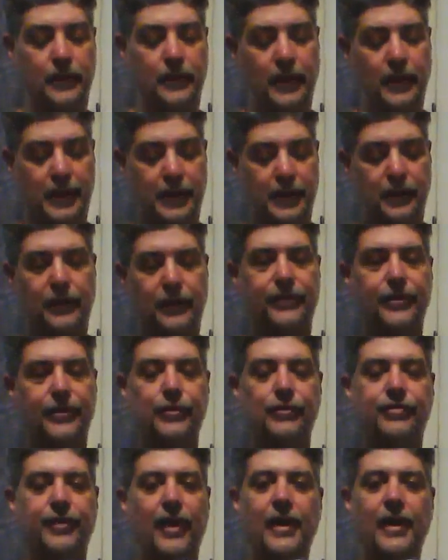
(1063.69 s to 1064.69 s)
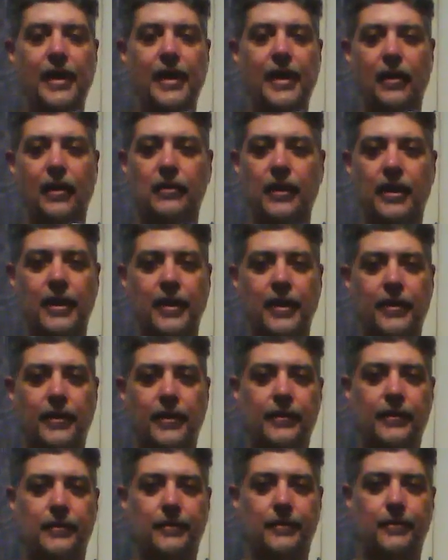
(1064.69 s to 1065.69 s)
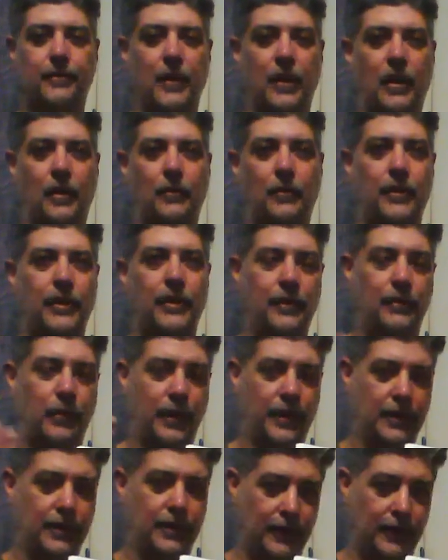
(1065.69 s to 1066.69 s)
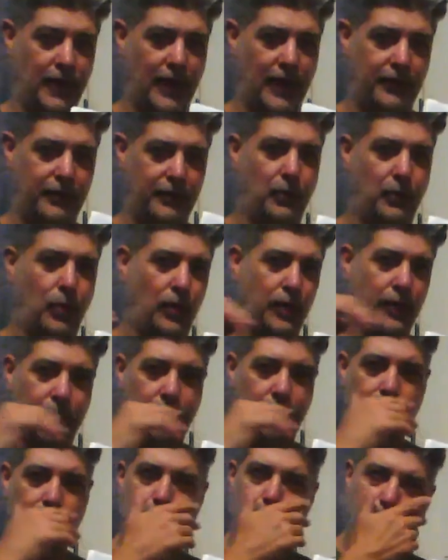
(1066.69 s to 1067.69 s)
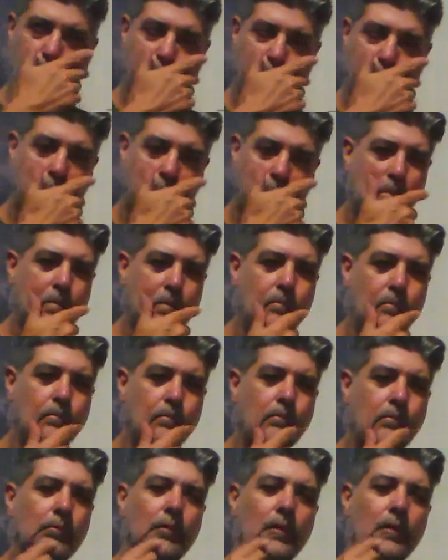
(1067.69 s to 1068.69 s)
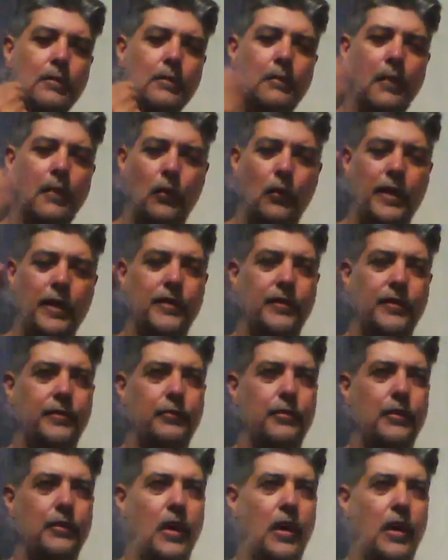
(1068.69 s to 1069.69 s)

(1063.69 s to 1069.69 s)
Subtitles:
Like you find out later when he has more, when he's